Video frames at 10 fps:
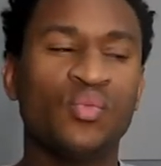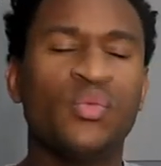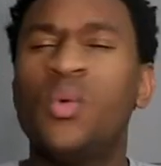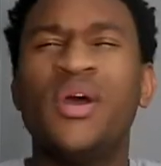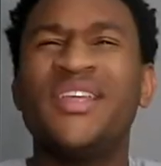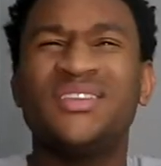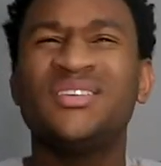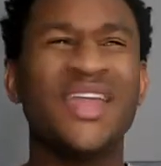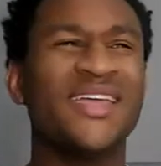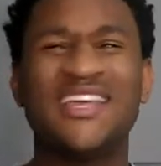we want it to,
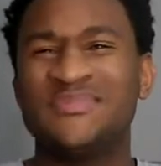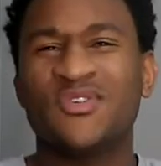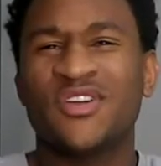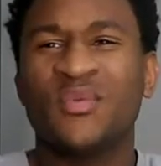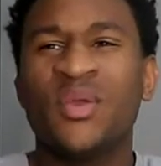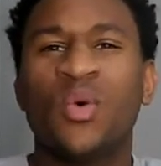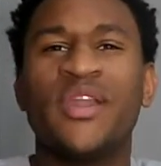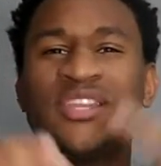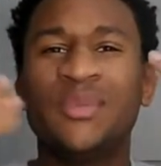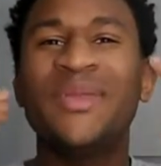like, let's be real, we want
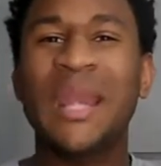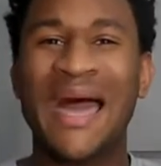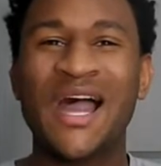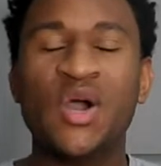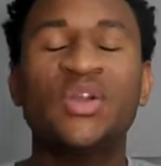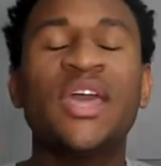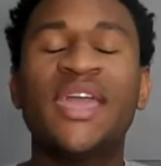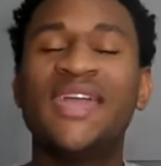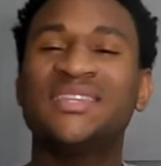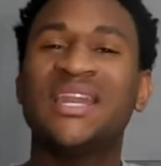it to be loud
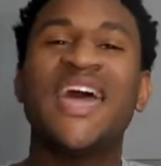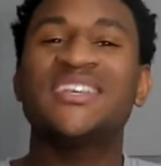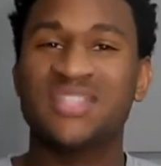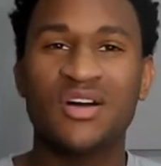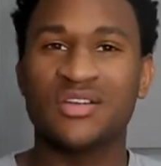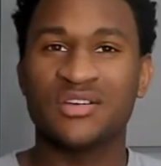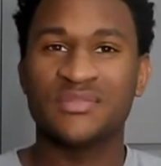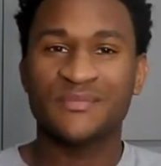and to last longer.